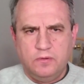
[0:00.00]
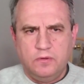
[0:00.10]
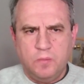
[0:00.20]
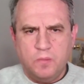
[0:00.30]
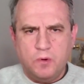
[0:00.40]

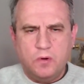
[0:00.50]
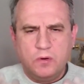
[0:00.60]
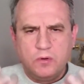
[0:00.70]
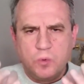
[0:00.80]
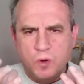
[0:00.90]
the
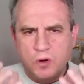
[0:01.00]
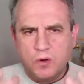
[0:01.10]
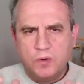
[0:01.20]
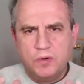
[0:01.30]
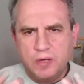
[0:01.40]
more we
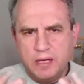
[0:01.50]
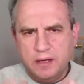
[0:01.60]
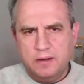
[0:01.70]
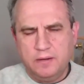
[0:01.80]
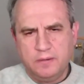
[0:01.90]
honor
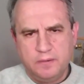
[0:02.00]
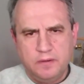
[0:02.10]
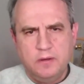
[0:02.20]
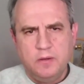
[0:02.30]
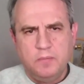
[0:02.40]
Inge,
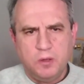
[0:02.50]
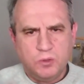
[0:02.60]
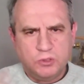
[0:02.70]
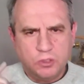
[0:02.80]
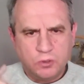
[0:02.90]

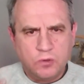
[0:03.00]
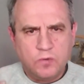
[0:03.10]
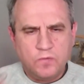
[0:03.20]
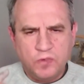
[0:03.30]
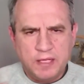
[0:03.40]
because the
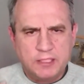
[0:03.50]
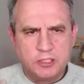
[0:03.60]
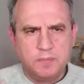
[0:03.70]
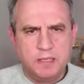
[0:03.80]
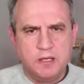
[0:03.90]
truth needs
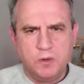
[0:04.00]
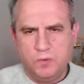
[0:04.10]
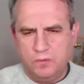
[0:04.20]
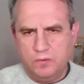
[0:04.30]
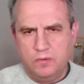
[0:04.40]
to be
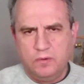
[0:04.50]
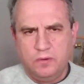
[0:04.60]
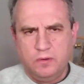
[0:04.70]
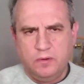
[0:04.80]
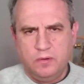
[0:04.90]
known.
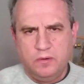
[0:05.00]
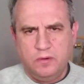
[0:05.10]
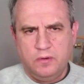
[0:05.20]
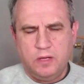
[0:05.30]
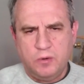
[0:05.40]

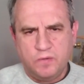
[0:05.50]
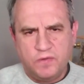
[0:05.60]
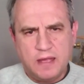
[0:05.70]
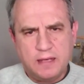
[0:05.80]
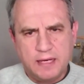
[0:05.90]
And with
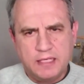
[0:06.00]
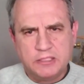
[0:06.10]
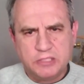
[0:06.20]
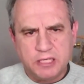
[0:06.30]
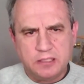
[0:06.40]
that, ladies
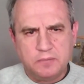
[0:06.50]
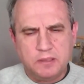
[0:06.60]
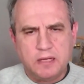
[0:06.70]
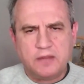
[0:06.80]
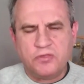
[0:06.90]
and
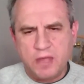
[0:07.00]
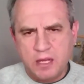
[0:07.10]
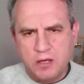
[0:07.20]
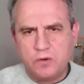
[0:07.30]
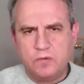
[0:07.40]
gentlemen, I
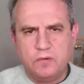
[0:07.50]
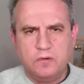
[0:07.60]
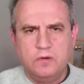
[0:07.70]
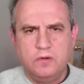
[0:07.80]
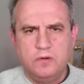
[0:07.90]
thank you
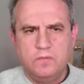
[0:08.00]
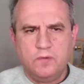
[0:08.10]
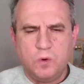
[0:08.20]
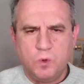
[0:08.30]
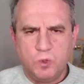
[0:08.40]

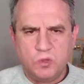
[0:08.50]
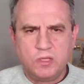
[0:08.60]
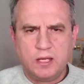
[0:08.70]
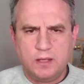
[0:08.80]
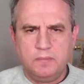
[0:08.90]
for all your
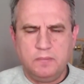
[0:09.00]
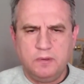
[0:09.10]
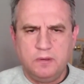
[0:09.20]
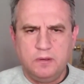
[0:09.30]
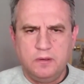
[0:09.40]
time,
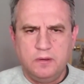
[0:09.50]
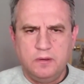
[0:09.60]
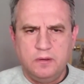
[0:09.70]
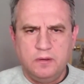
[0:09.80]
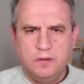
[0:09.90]

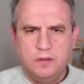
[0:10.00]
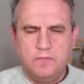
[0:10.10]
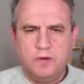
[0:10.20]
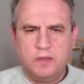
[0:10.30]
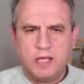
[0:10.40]

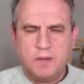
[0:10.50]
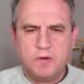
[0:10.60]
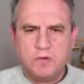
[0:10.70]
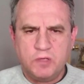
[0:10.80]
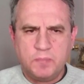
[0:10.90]
for the time
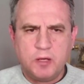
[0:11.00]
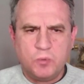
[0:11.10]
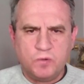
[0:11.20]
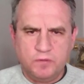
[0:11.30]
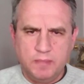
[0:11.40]
that you
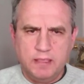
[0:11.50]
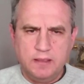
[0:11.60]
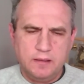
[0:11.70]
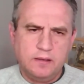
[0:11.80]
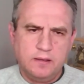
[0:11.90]
spent with
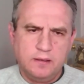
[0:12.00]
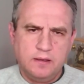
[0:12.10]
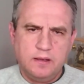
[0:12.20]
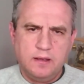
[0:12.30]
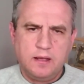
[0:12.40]
me.
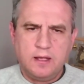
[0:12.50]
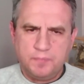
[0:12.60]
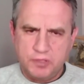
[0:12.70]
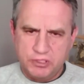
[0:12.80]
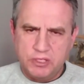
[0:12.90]
I
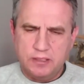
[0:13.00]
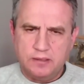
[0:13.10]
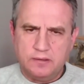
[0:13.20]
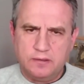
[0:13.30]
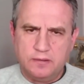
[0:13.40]
appreciate
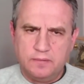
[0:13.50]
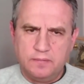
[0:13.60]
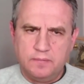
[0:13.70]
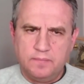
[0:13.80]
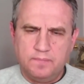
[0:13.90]
it.
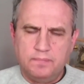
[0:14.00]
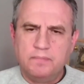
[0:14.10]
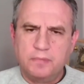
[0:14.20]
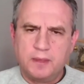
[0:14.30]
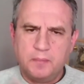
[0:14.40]

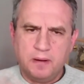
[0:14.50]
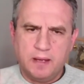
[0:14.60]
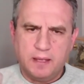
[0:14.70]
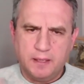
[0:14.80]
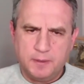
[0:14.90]

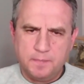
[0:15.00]
Bye.